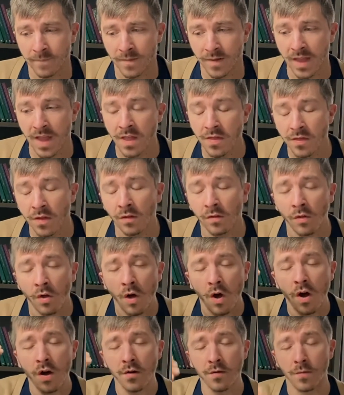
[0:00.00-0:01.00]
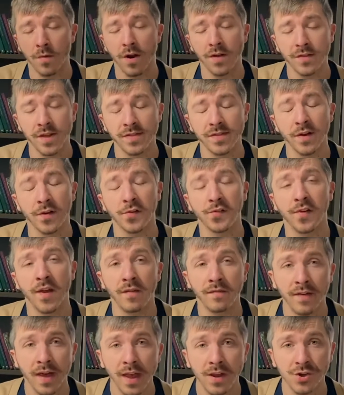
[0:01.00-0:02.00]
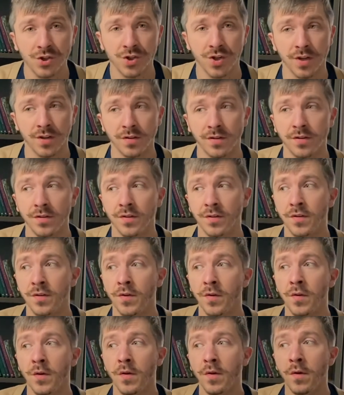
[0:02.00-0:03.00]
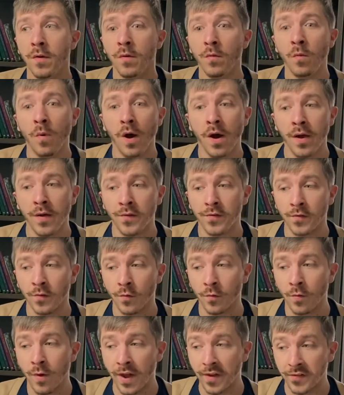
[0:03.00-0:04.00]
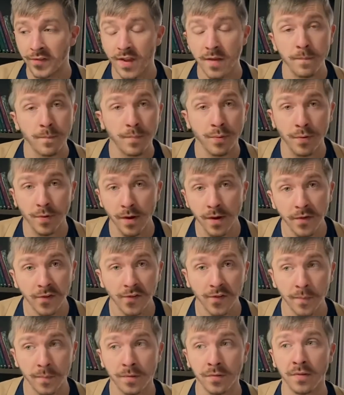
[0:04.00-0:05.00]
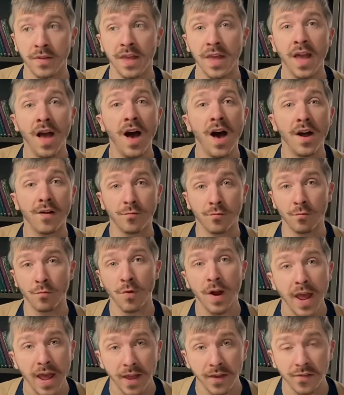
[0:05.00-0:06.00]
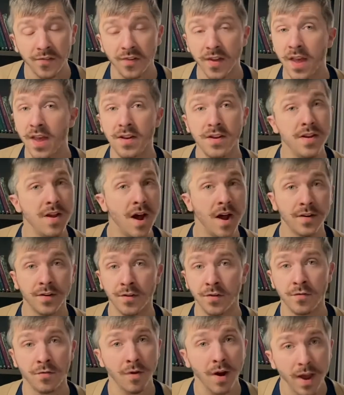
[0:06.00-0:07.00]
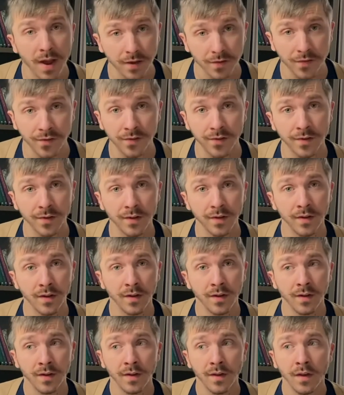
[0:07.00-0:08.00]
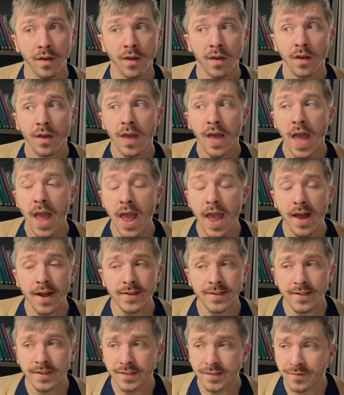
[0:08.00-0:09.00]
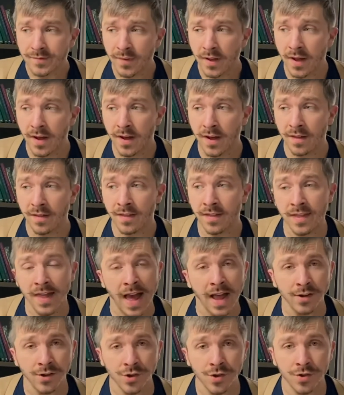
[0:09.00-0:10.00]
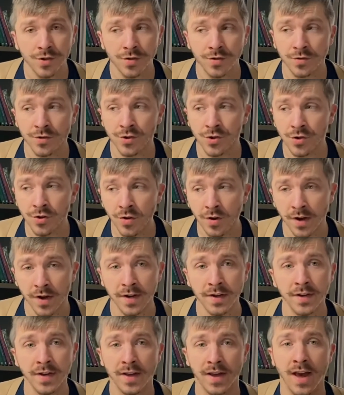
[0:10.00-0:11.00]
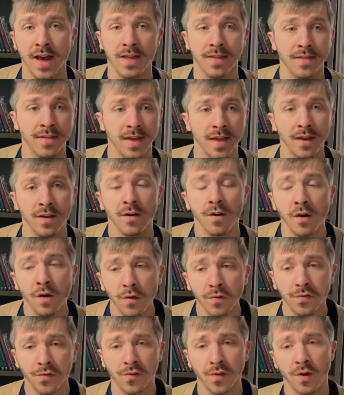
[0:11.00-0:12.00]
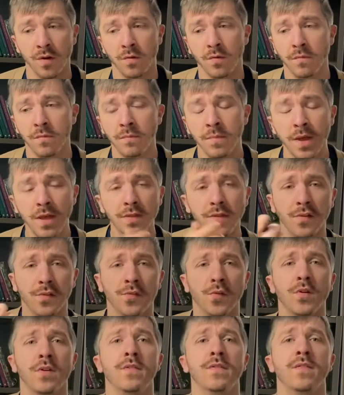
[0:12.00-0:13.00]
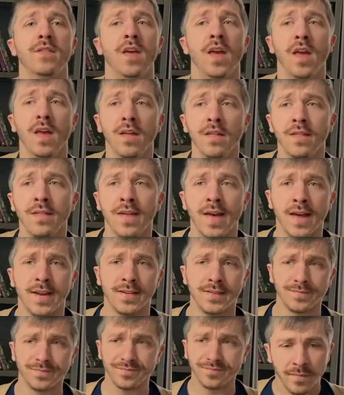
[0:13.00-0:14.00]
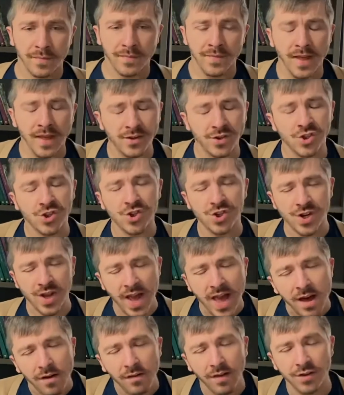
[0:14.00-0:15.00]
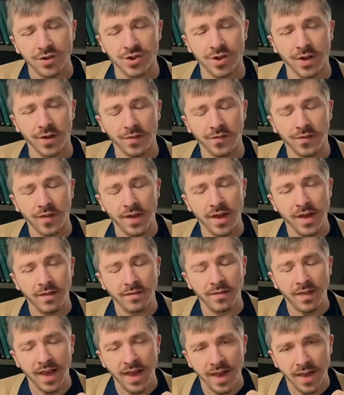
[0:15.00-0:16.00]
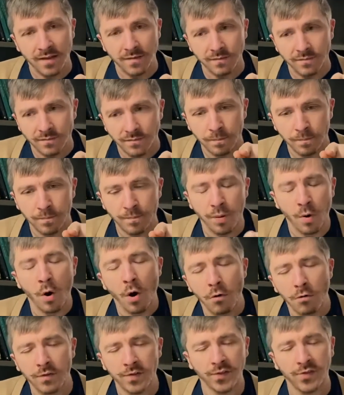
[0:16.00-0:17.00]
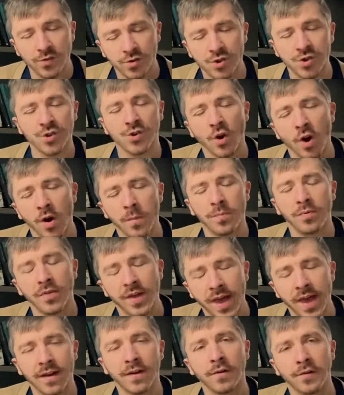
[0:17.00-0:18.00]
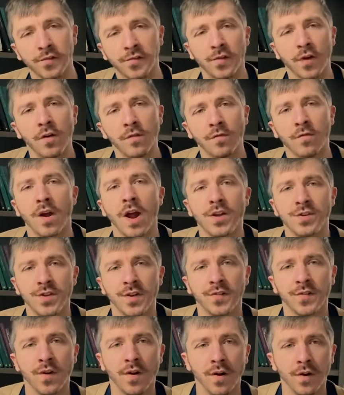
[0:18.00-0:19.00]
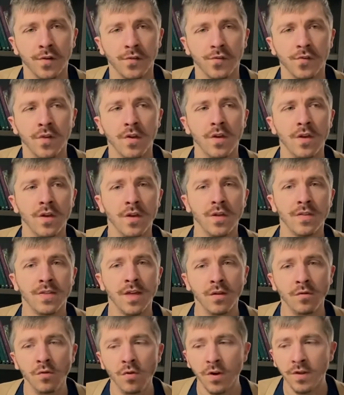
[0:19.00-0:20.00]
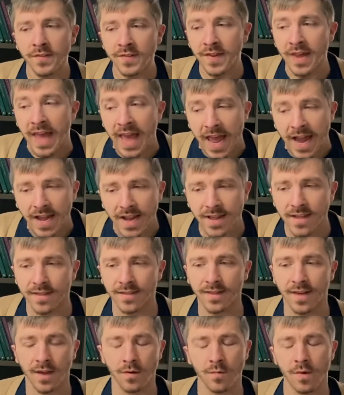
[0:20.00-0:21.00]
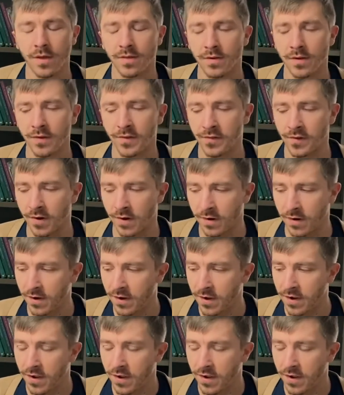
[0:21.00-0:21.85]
in the long run, that their salvation was resting principally on race and not grace. And that should, I think, also be the sort of thing that challenges and pokes sharply at our self-righteous hearts that look to anything, whether it's our